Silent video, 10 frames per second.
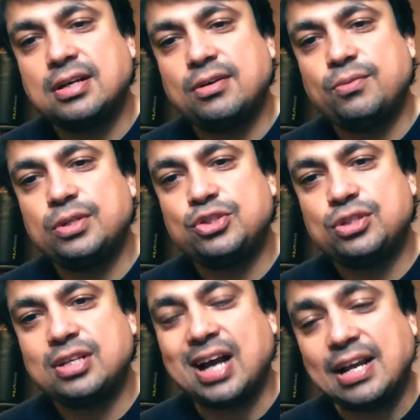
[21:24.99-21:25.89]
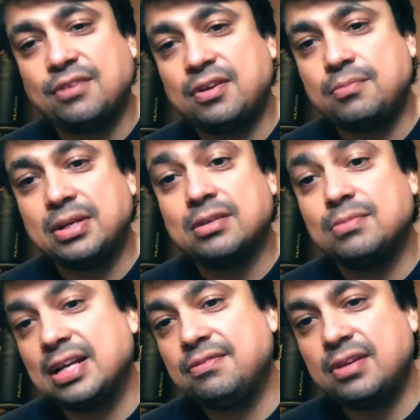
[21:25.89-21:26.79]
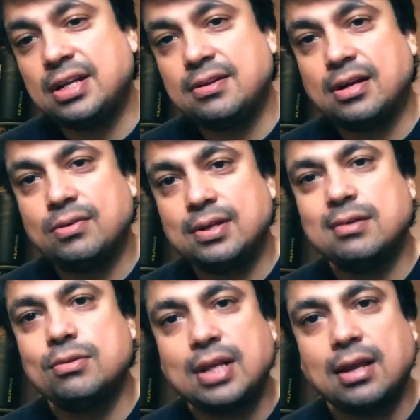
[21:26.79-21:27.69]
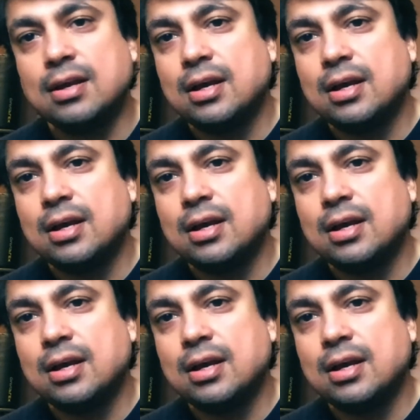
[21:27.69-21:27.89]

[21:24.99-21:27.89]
which kind of have become lifeline now, including